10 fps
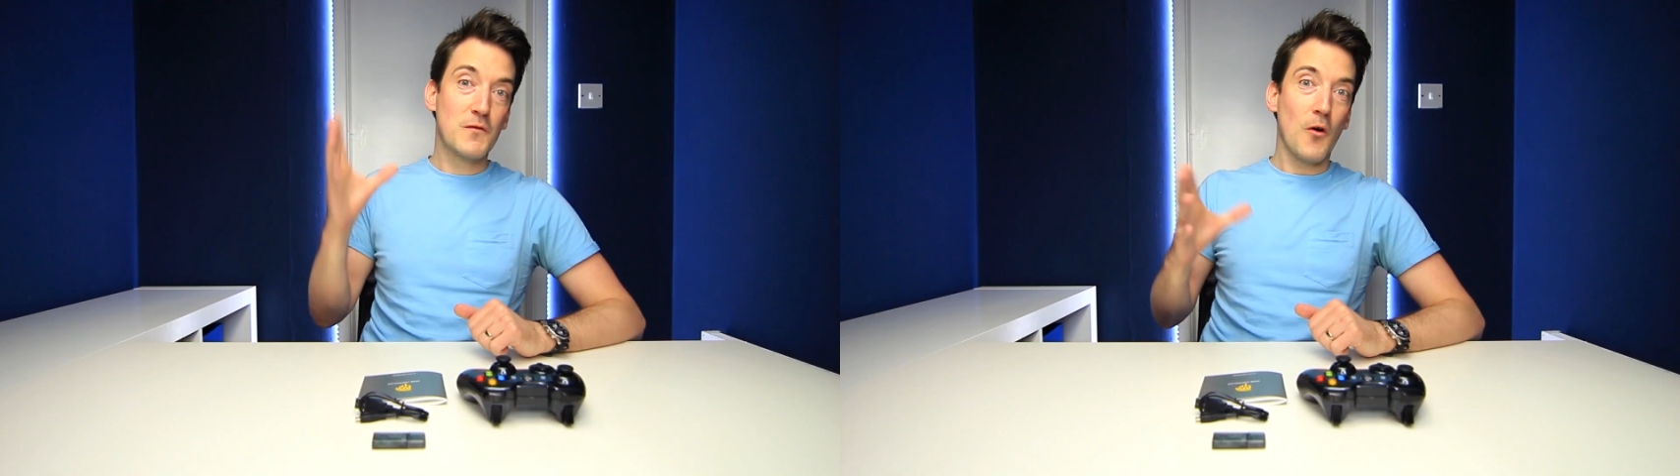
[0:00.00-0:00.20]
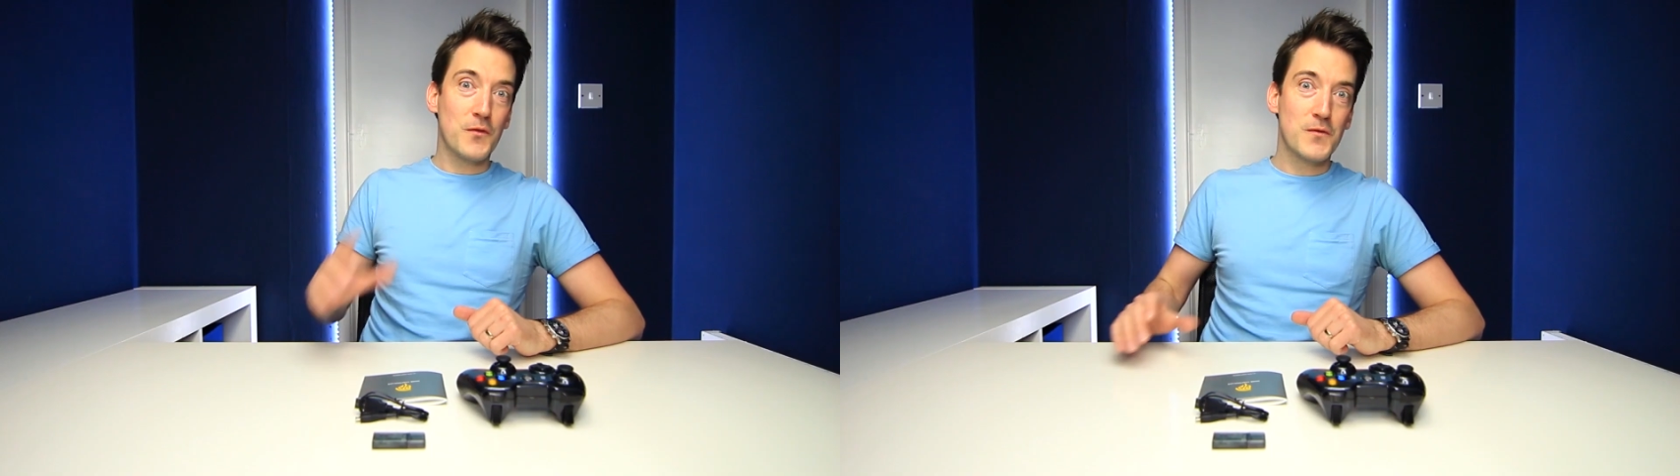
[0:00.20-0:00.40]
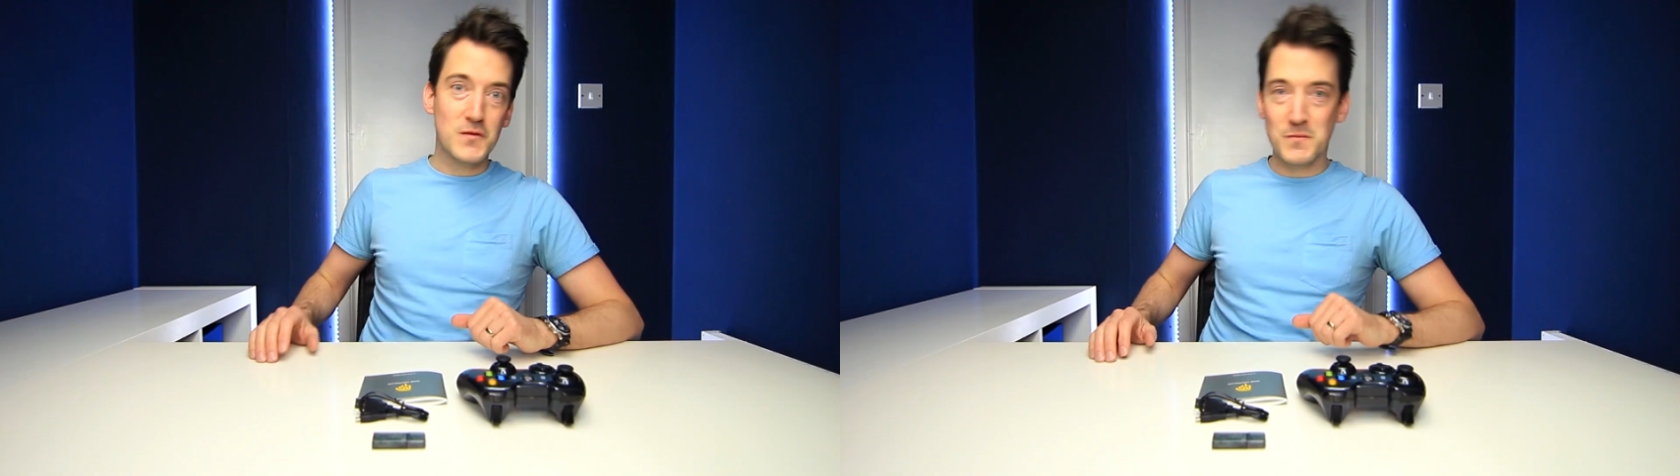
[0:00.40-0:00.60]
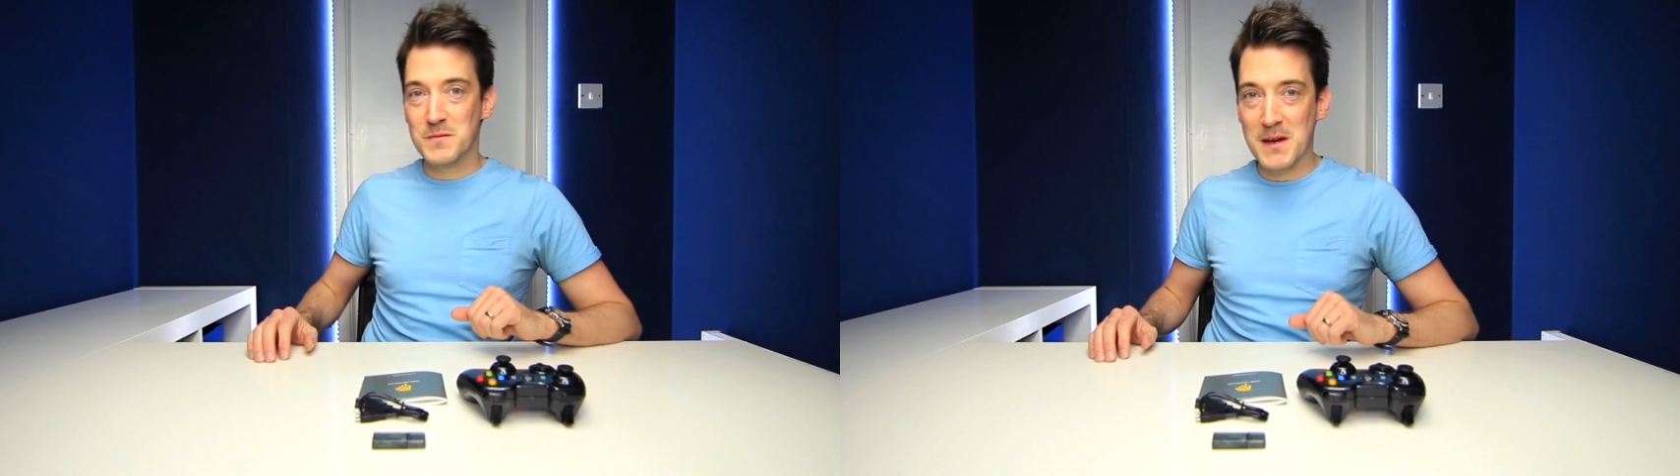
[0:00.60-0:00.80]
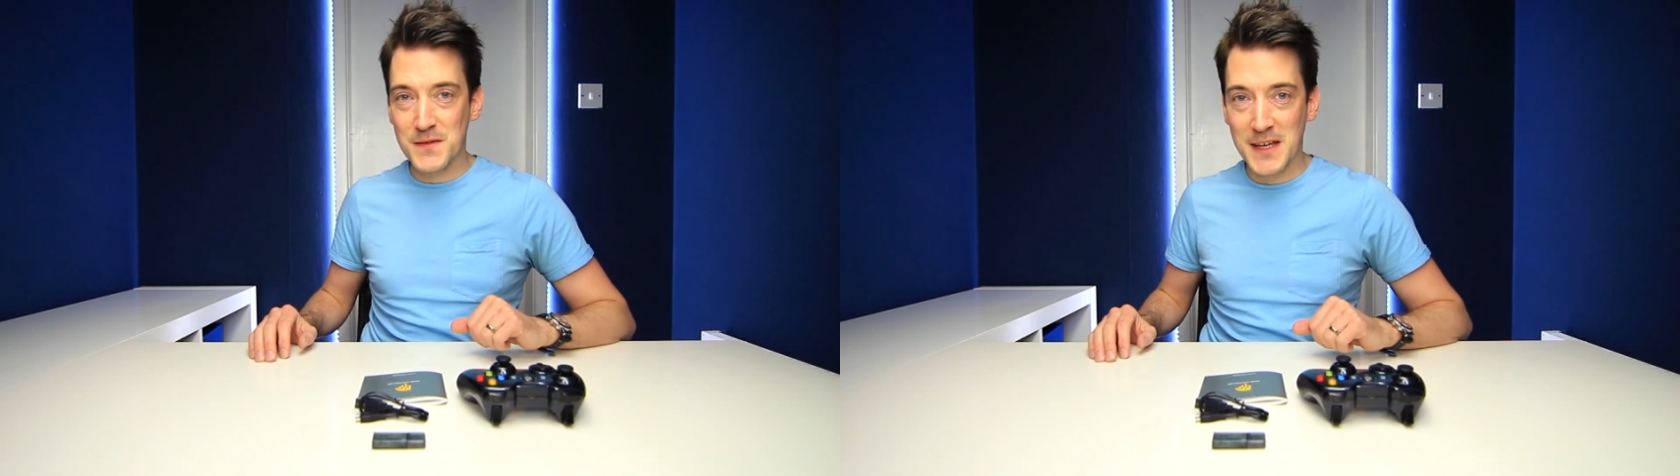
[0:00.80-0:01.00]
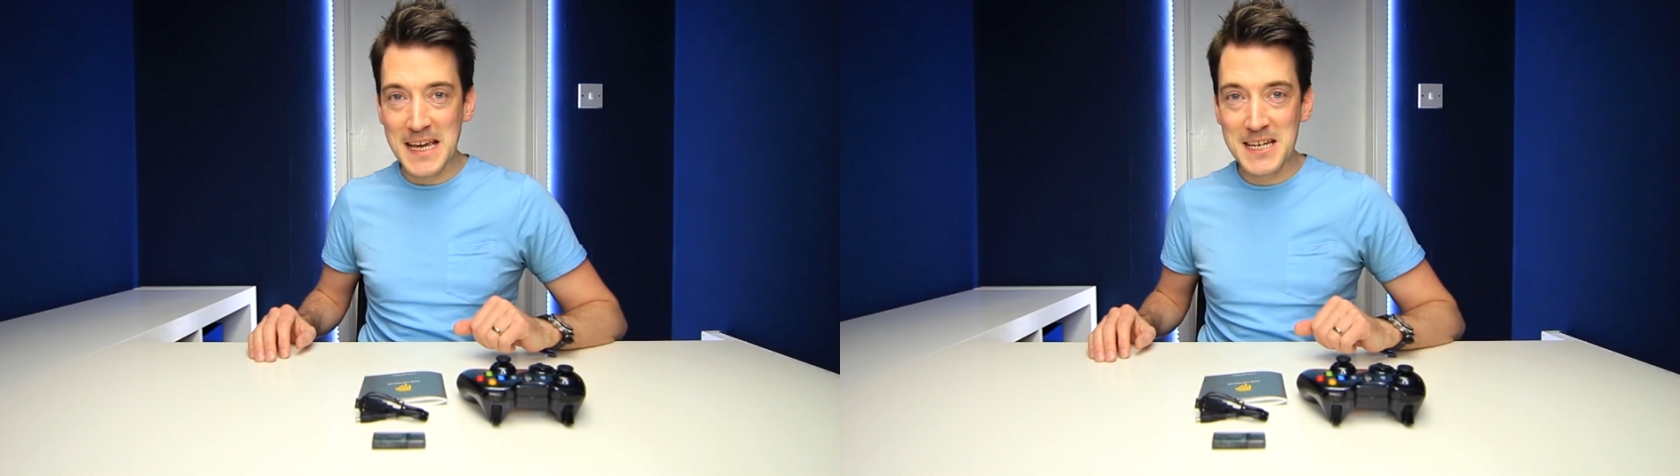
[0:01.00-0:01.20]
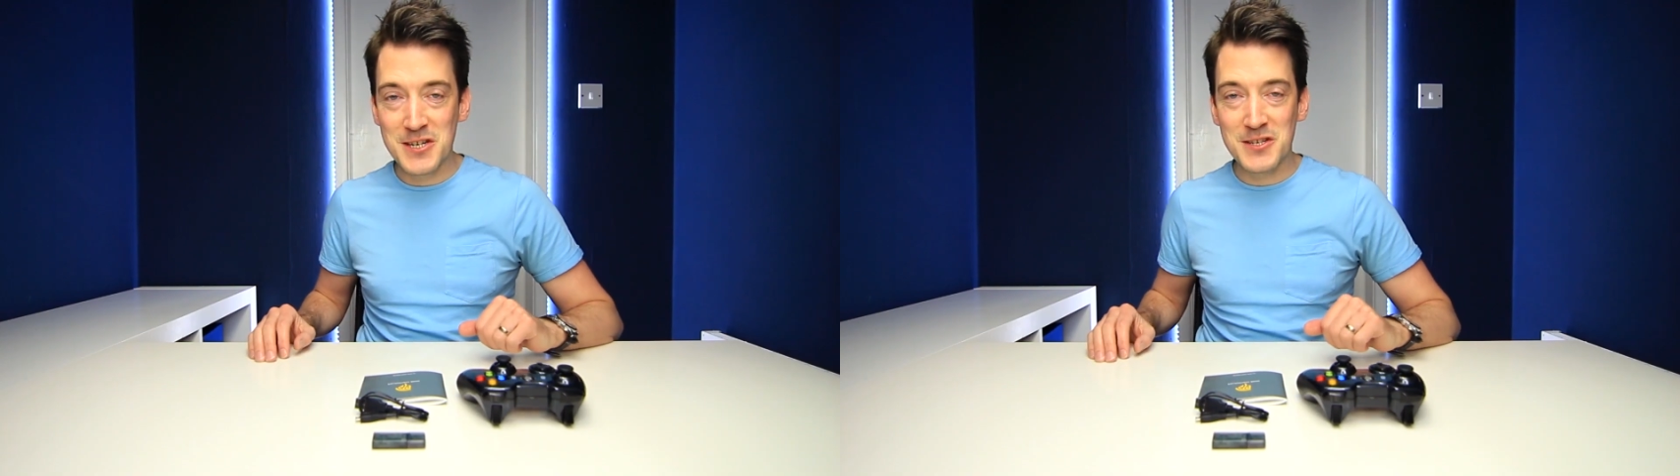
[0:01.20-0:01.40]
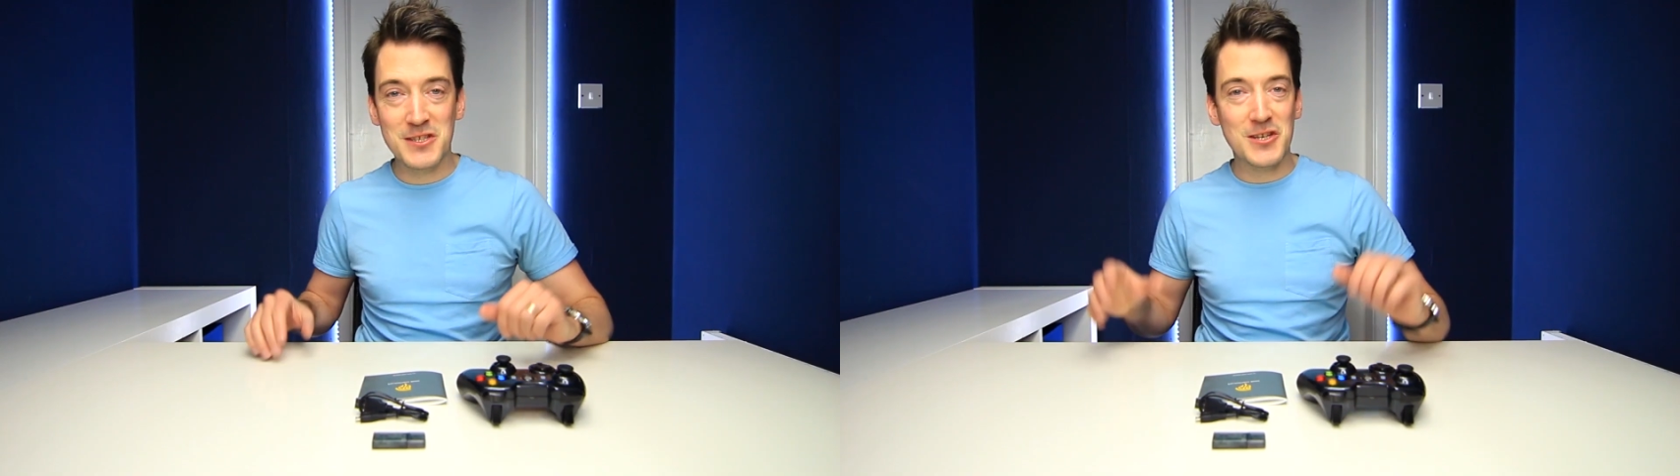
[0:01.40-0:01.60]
we've gotten through some specifications.